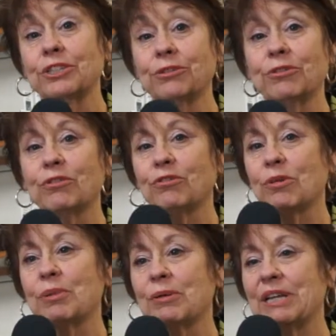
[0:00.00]
you
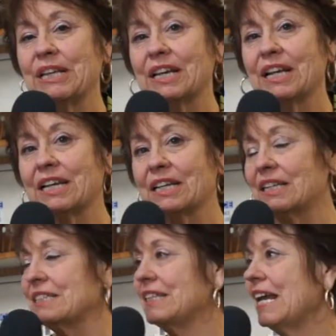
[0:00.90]
from owning the gun.
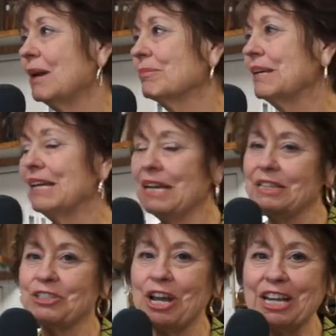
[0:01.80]
And today I'm
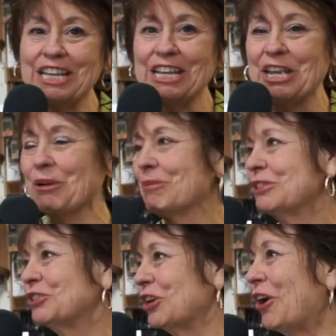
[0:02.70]
talking here
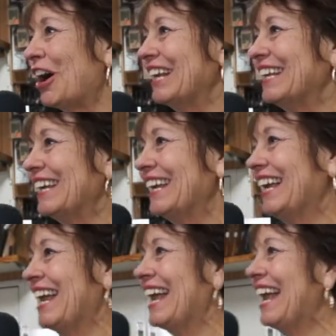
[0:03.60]
with John.
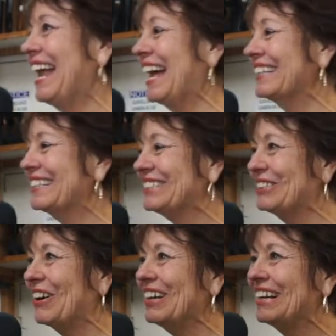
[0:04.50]
And
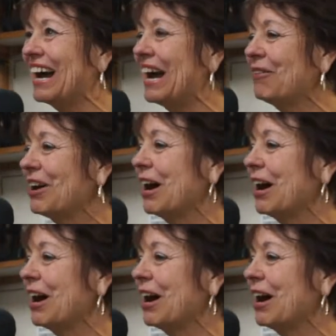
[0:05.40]
John, I,